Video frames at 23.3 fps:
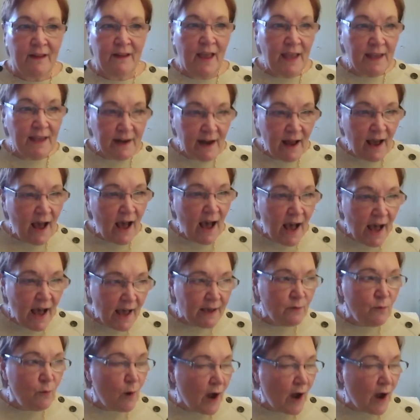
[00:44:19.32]
and
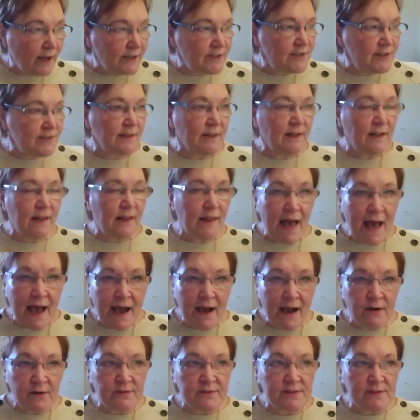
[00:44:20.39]
I watch the
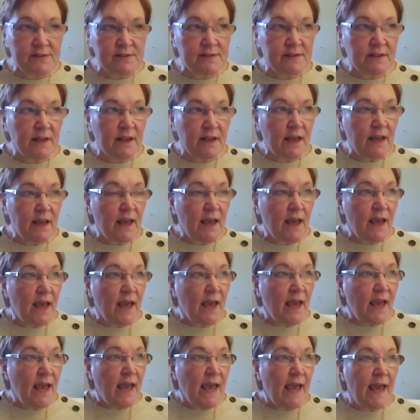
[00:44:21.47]
clouds
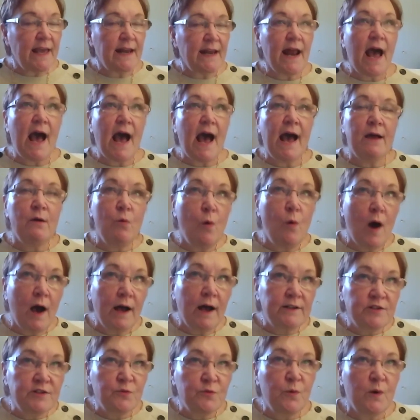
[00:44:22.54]
and I
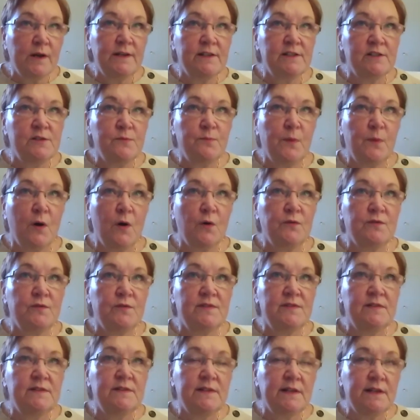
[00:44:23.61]
watch what is both
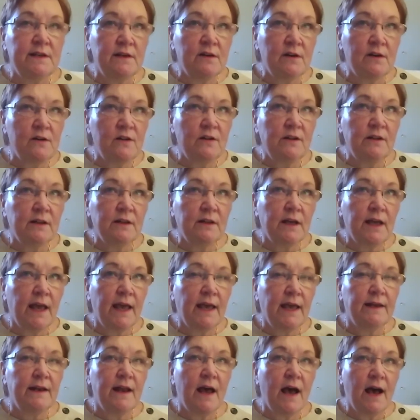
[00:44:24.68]
still
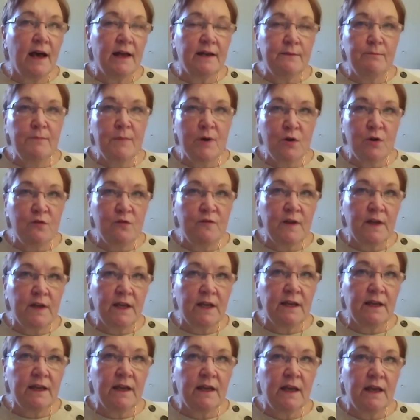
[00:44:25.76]
and
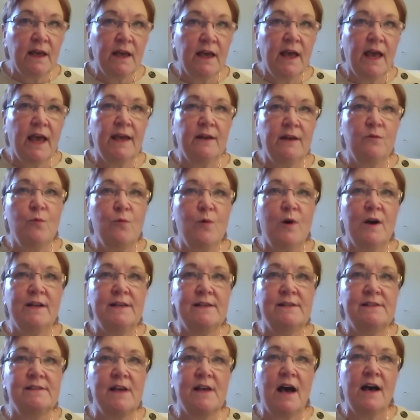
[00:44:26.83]
unmoving and what
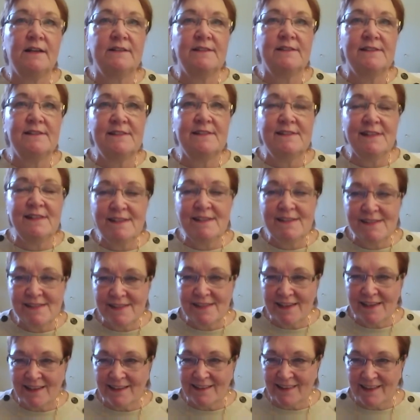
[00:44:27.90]
is
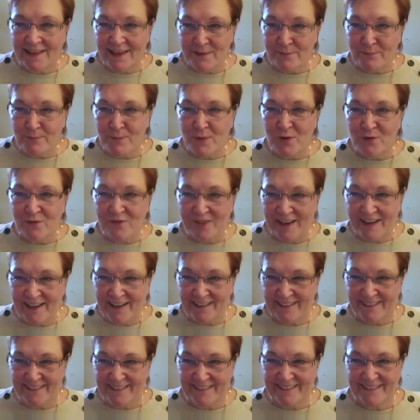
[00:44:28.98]
unceasingly
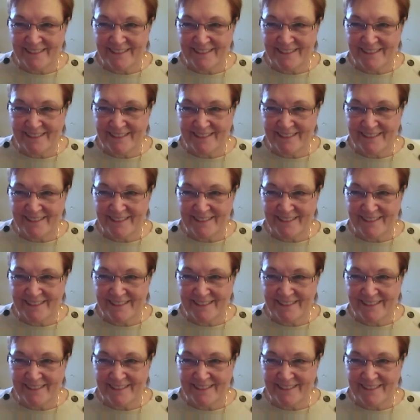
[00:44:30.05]
moving.